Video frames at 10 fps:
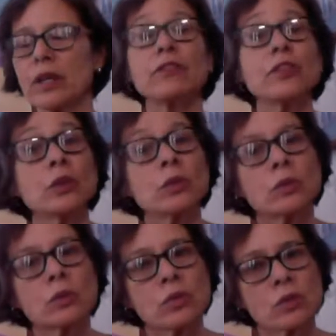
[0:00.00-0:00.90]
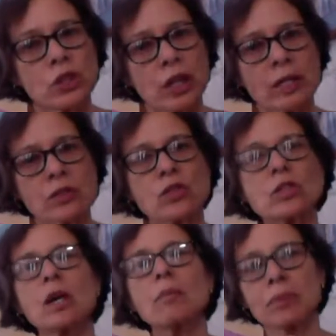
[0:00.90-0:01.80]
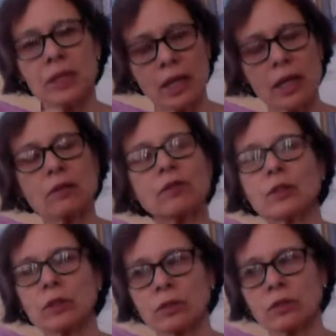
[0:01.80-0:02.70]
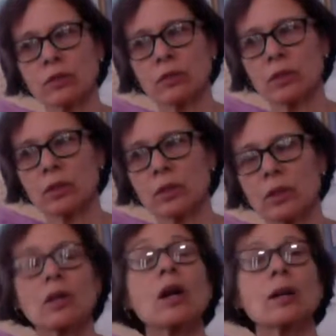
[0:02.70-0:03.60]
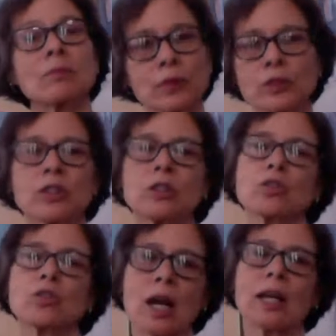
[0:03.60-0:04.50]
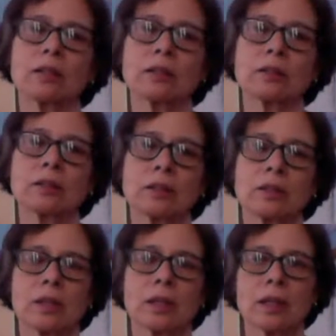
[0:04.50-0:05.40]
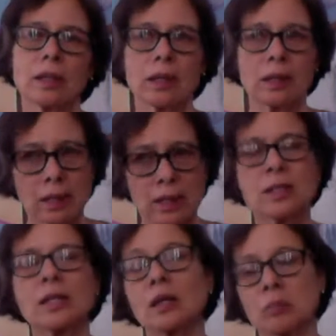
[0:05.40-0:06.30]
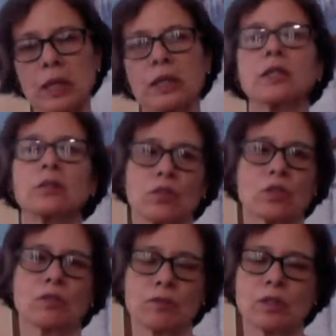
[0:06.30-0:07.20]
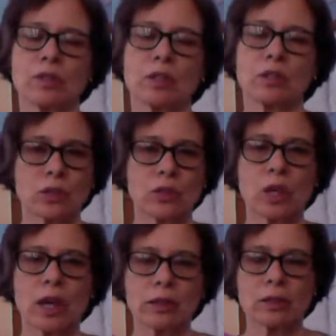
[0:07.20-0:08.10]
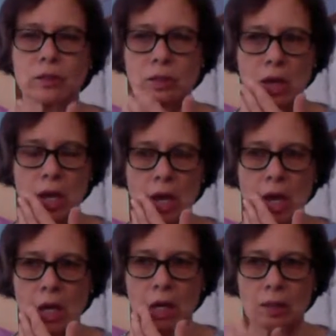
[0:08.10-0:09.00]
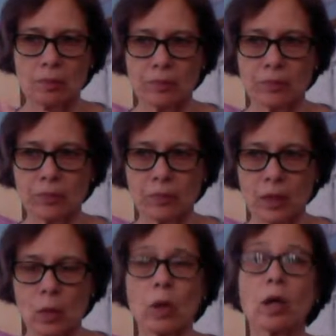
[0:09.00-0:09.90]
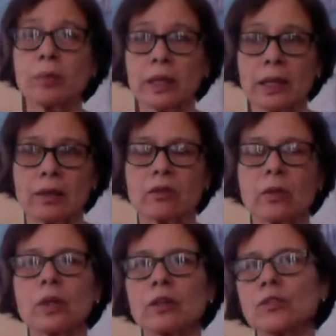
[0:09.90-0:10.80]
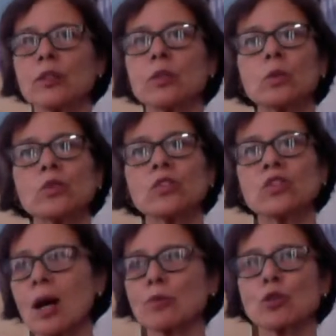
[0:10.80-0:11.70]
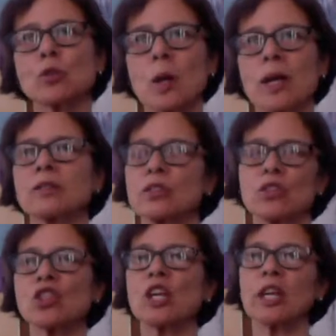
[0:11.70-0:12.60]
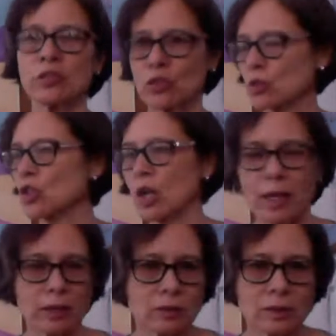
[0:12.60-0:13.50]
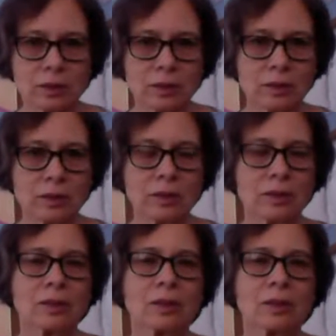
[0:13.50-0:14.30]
if you change some behaviors that are harmful to your child, this can make a huge difference in your child's well-being. So if you stop trying to change your child, mm-hmm.